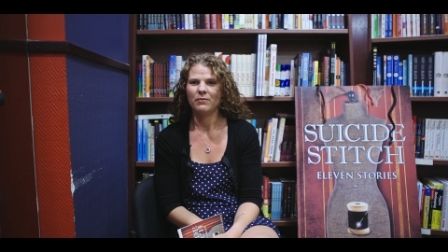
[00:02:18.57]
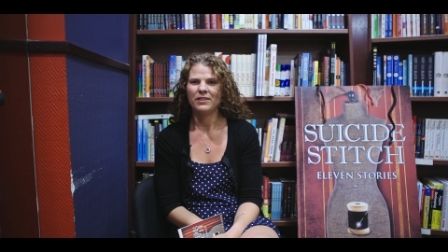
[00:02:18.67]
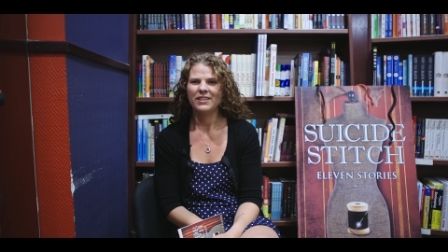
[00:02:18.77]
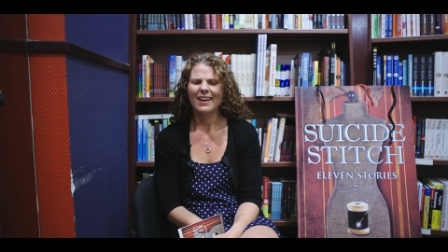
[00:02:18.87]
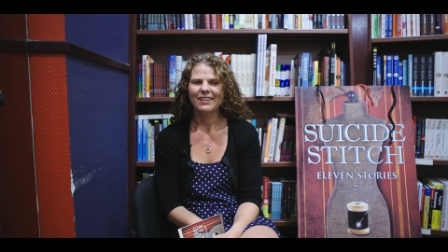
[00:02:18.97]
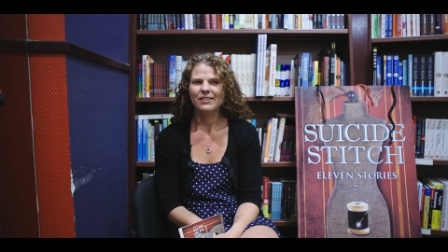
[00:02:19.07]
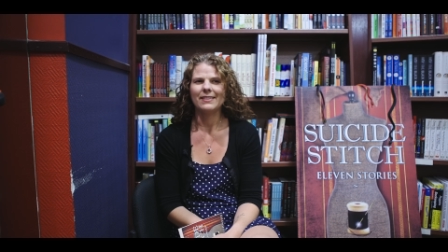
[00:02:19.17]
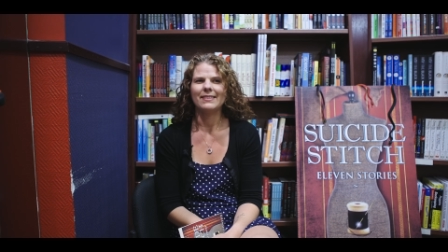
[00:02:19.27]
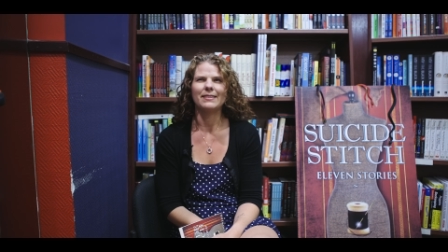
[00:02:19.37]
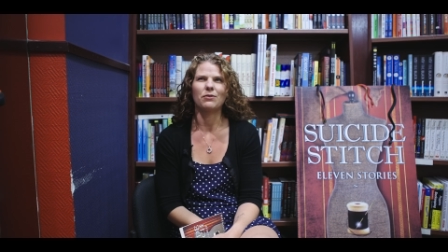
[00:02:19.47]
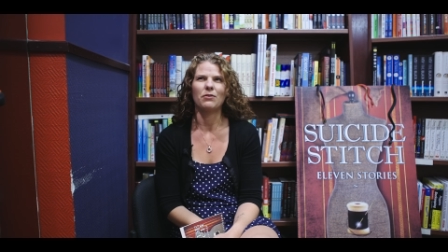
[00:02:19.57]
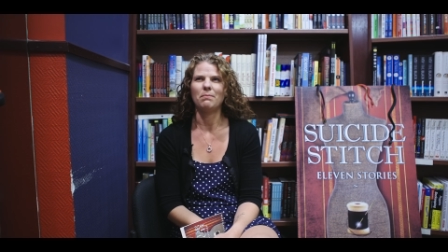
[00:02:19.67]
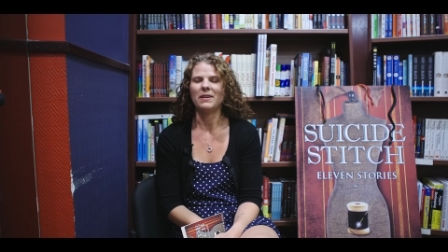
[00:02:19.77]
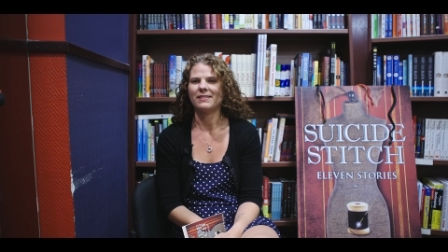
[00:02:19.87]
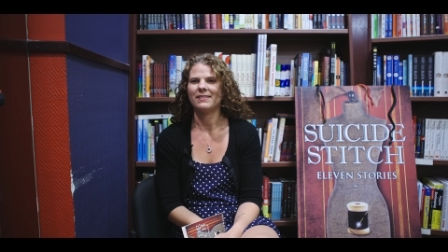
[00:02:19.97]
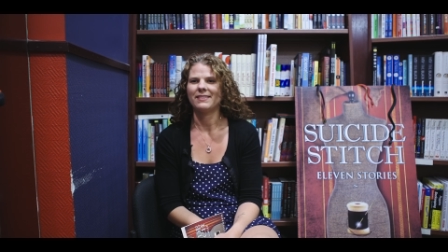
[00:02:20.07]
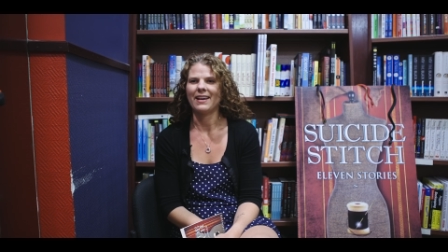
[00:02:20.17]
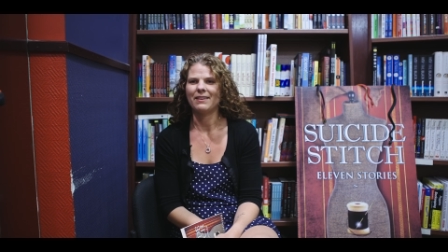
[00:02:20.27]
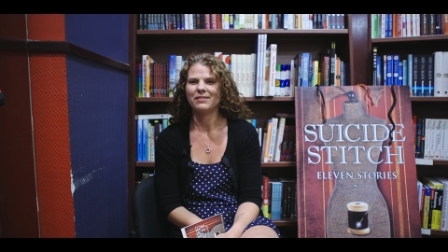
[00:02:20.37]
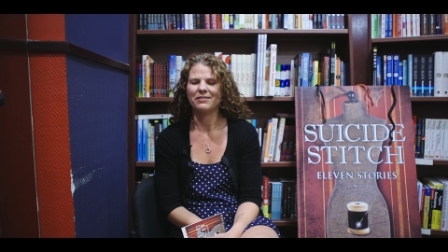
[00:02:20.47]
which actually isn't as creepy as it
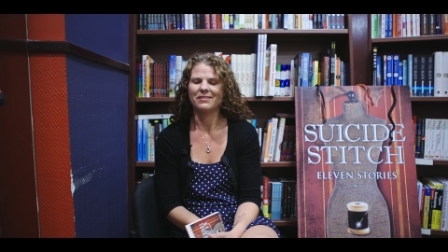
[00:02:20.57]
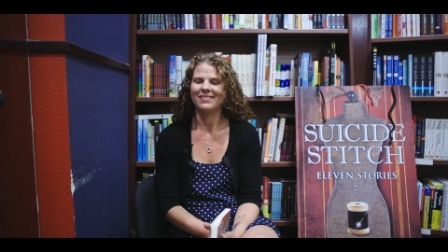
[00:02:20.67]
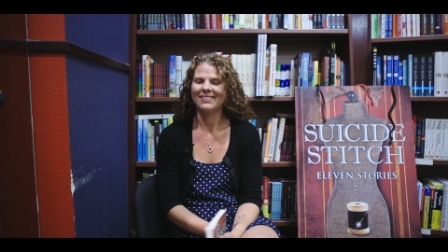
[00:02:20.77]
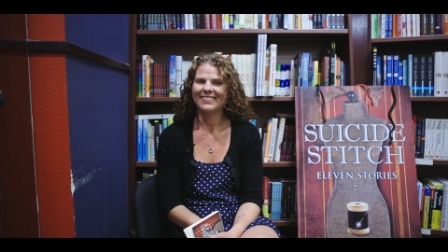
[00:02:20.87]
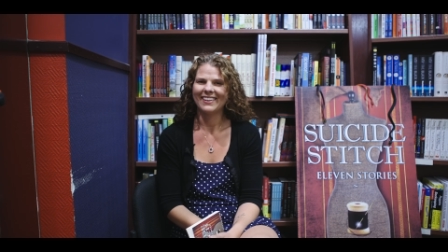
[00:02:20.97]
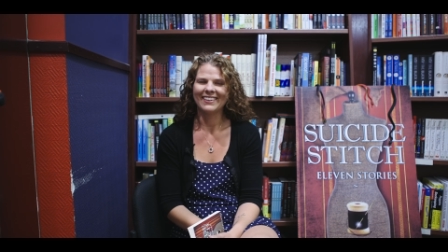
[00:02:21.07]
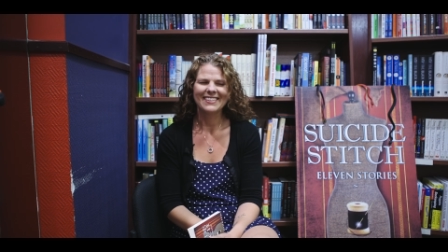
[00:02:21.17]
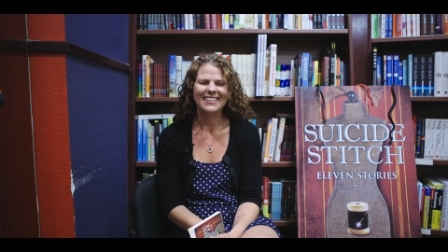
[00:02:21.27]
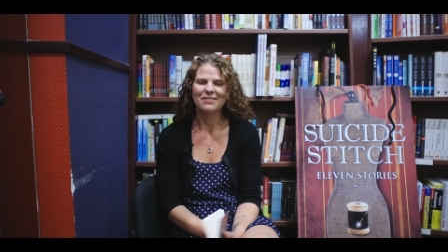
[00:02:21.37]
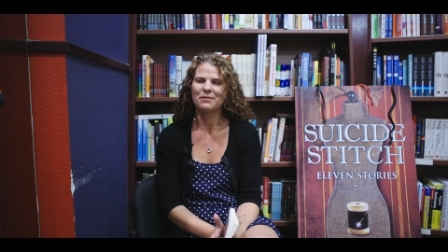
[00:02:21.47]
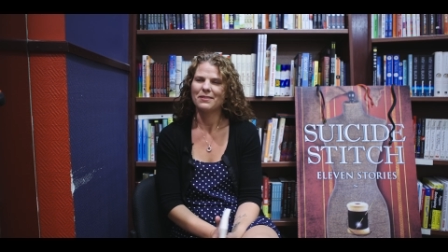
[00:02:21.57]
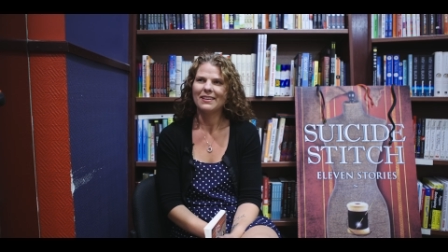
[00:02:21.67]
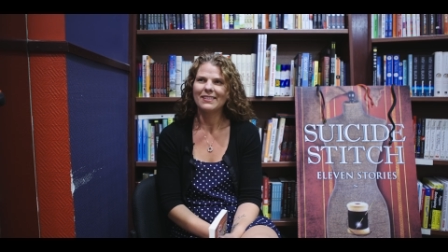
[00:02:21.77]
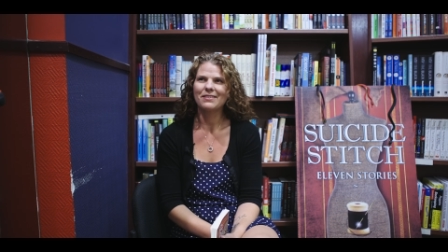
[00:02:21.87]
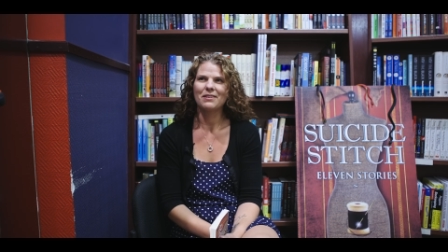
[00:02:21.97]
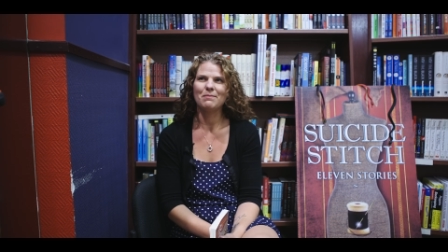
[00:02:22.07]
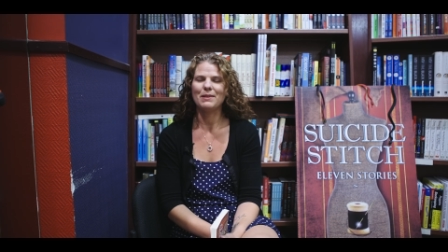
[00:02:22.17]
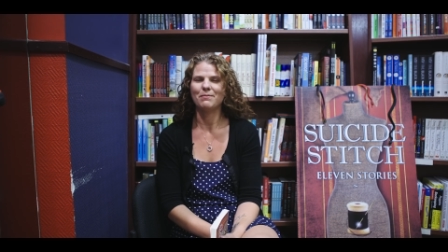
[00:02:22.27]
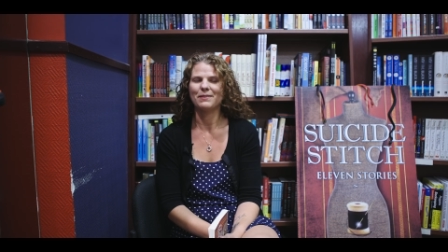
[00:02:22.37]
sounds, or at least I don't think it's creepy,